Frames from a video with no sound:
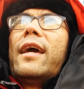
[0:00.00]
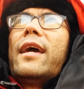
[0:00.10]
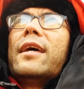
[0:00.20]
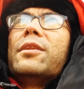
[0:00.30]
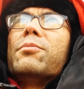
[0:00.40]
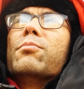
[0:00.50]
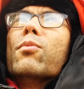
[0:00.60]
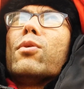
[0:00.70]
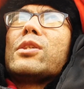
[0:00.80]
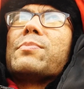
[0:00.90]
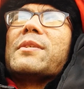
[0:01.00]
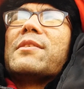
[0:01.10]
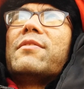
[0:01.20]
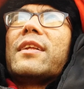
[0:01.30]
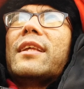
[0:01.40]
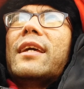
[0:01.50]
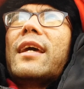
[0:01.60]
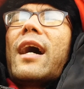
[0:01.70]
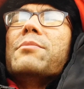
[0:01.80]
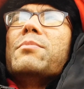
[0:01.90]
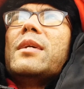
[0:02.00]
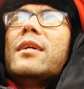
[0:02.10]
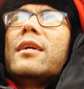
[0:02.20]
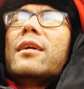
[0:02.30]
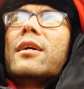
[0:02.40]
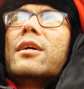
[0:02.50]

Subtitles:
And more specifically, I mean